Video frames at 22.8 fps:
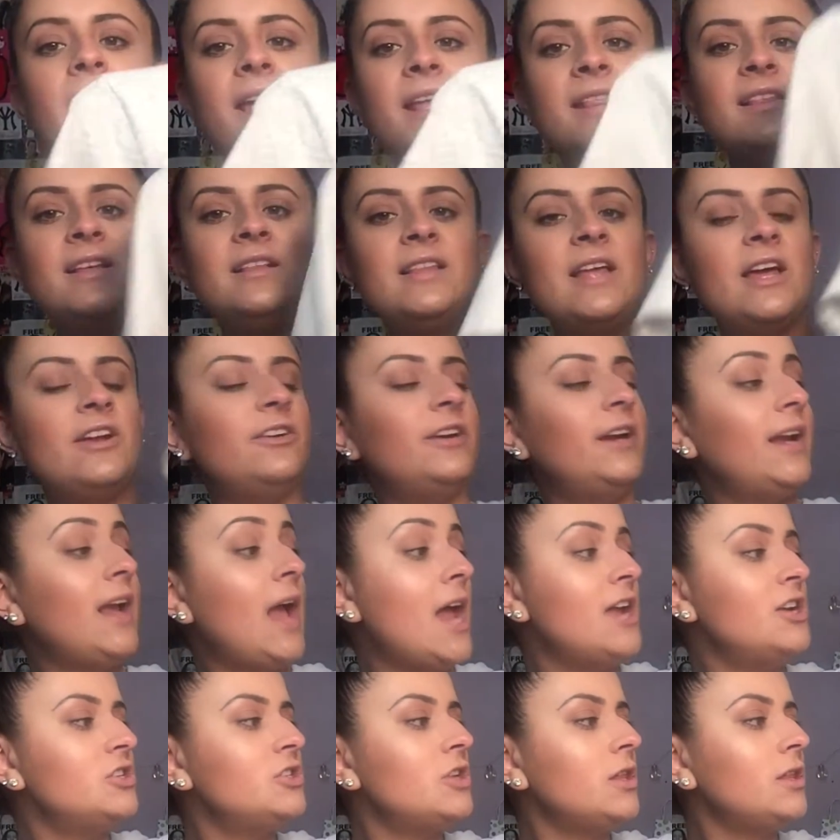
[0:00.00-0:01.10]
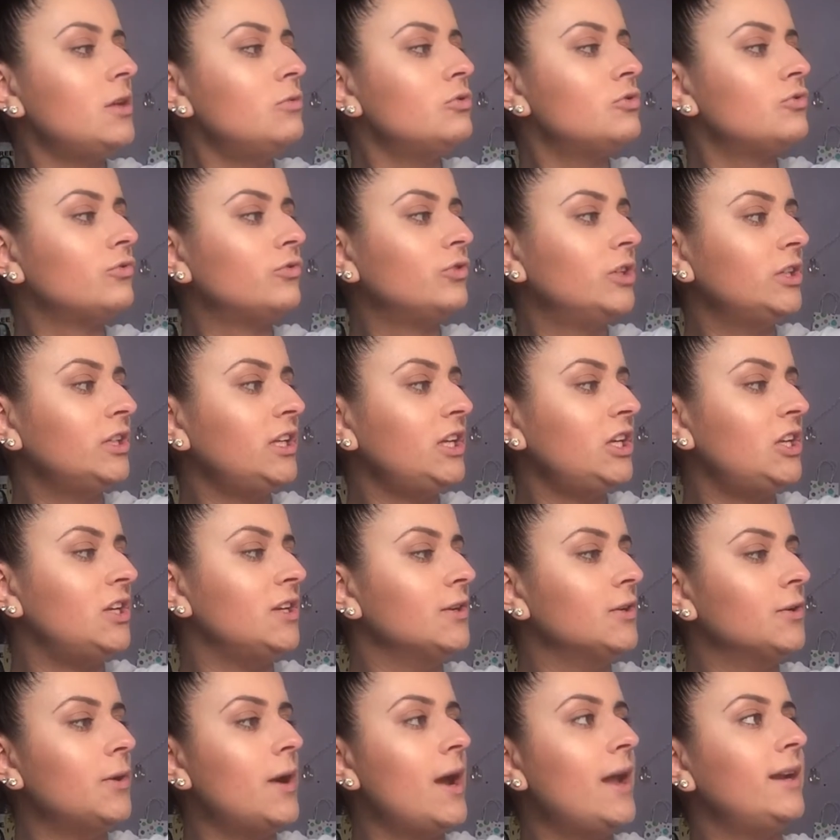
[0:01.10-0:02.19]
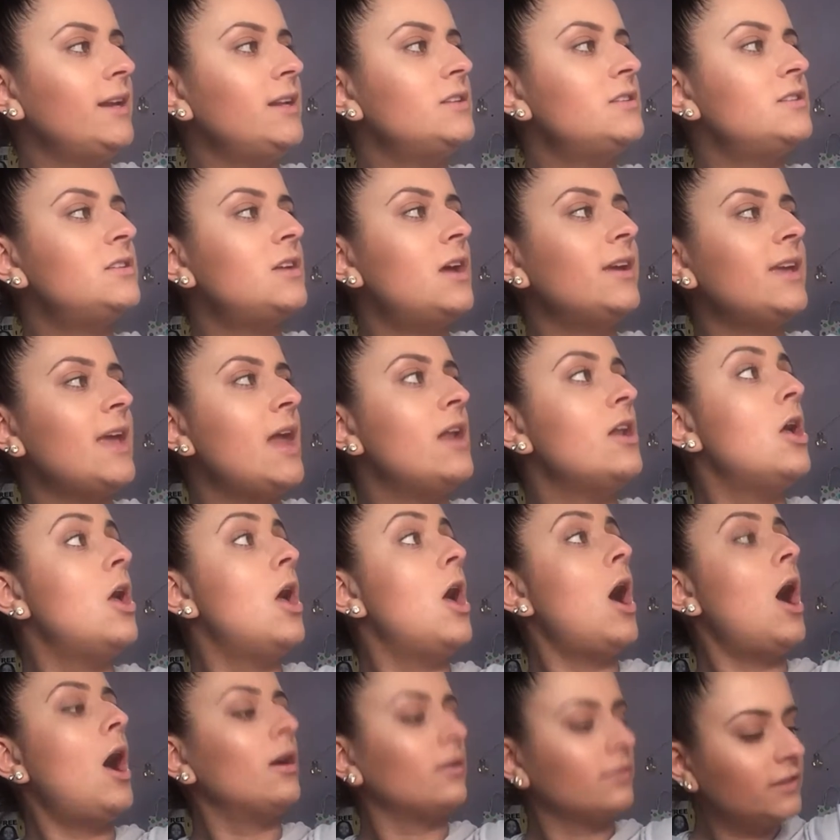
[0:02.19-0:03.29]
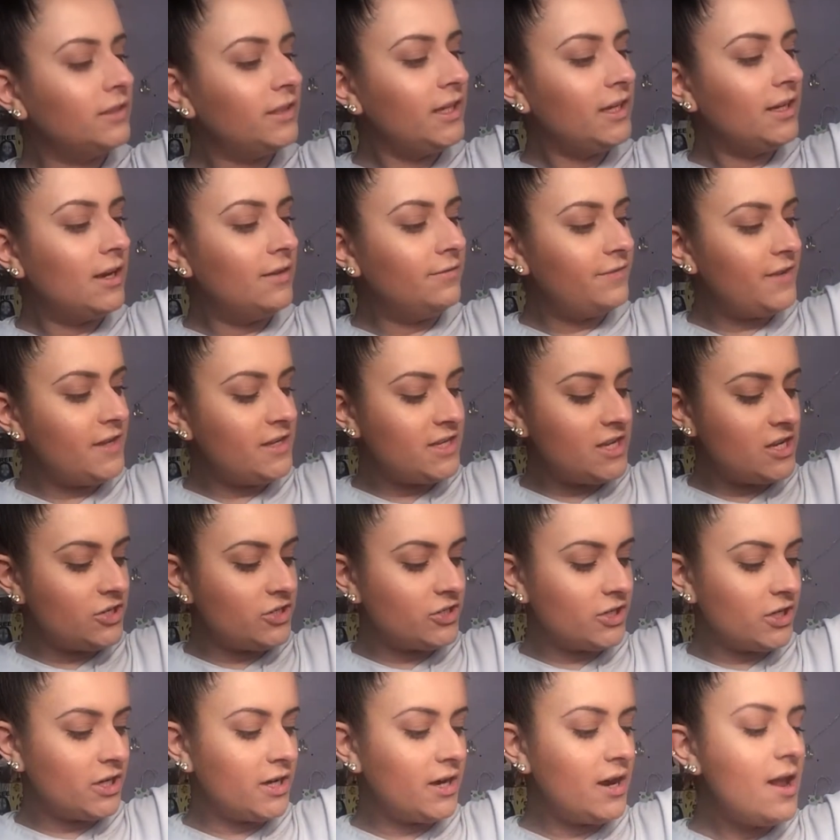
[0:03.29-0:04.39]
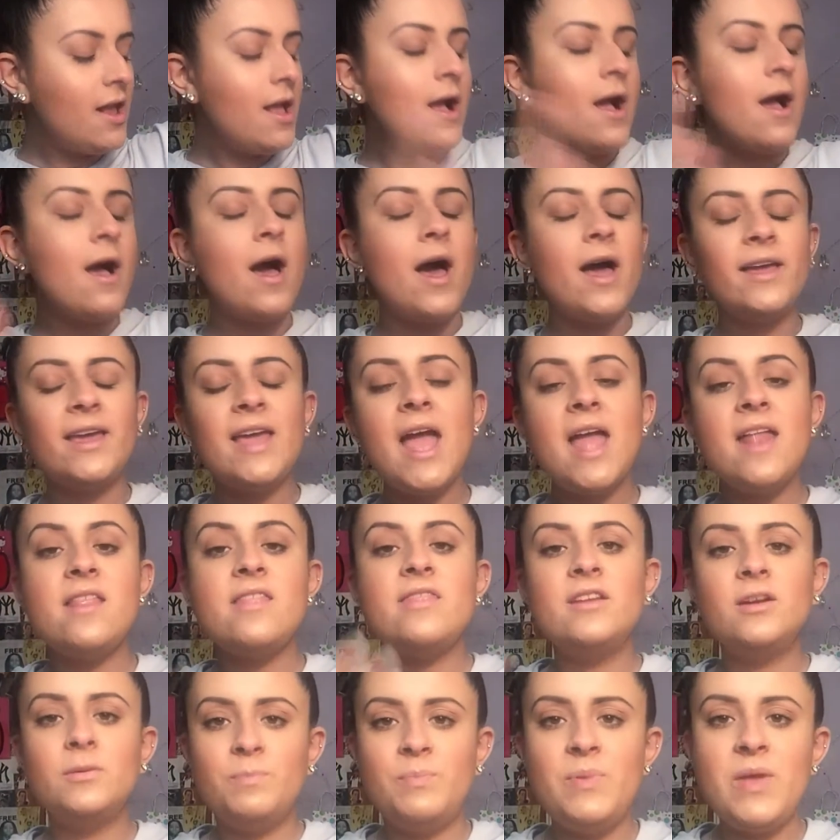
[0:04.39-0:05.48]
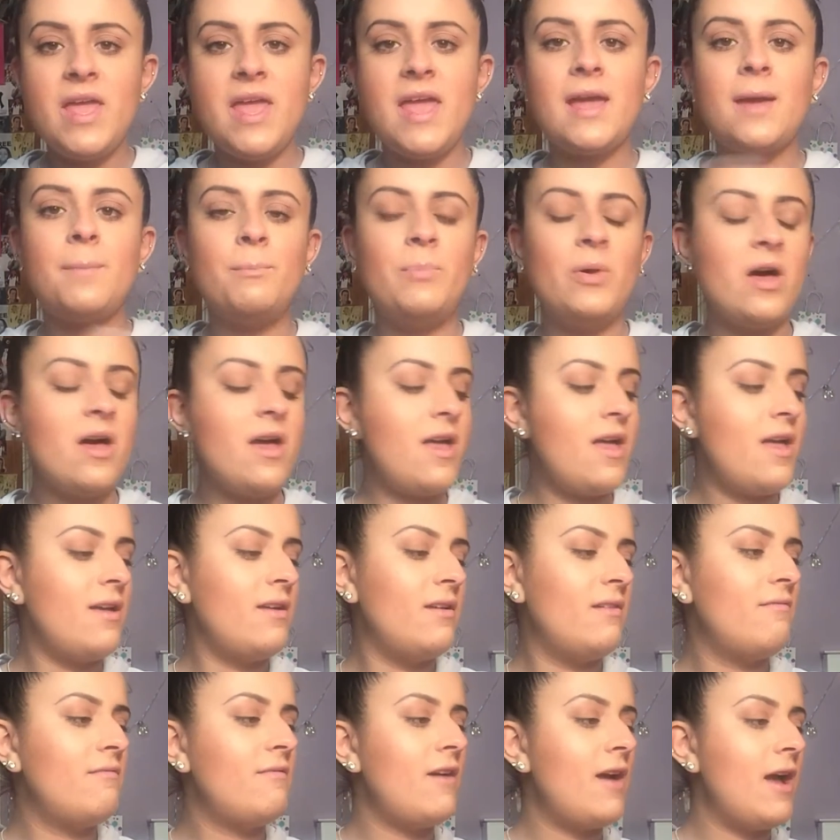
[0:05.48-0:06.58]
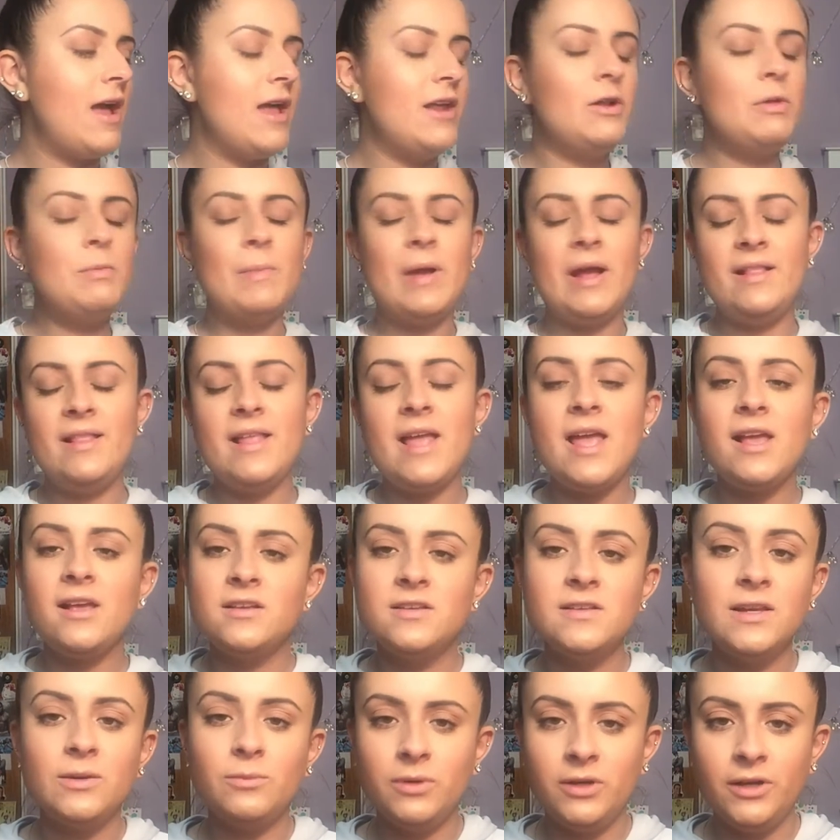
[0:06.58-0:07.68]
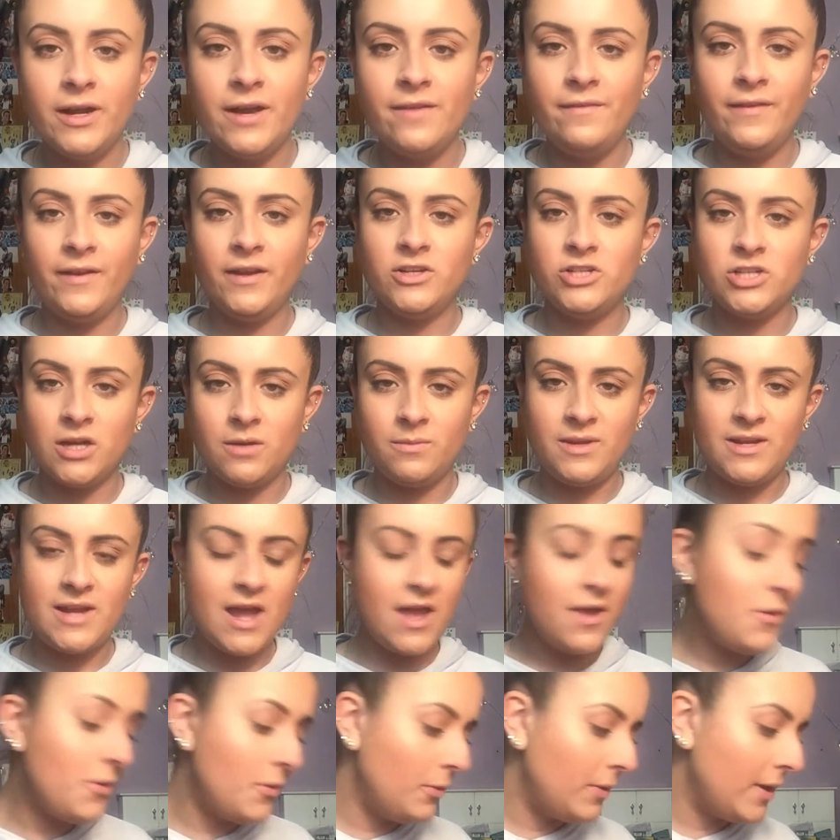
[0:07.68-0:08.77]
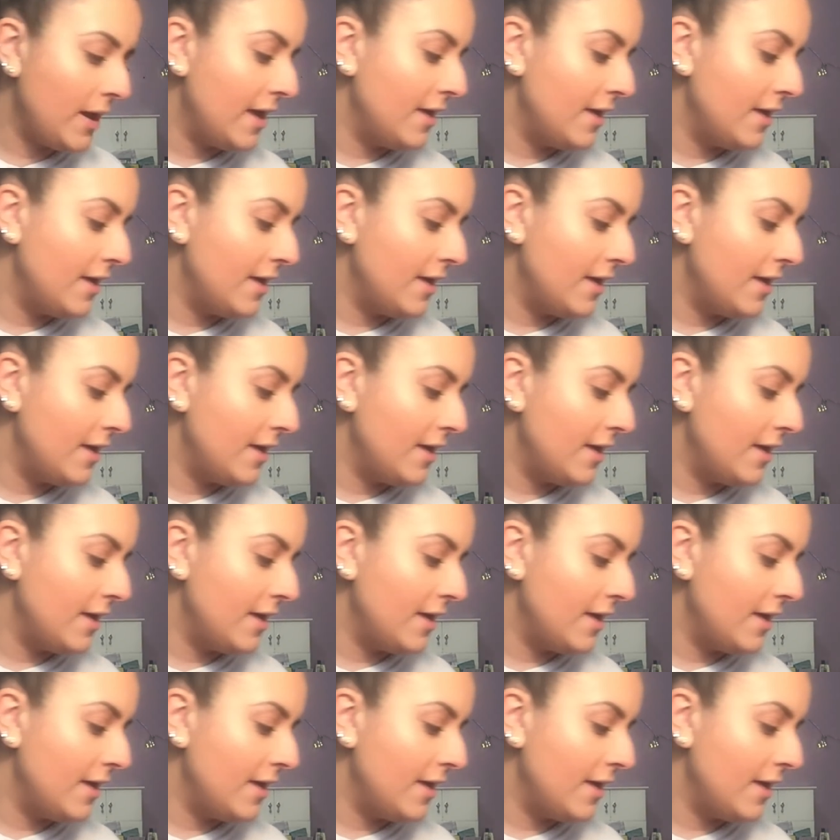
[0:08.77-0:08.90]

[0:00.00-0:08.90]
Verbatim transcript: in the lettering. I just thought that was really cute. And it's, again, a really comfy t-shirt. Again, they're big, but I don't mind that because, like, when you're having a chubby day, who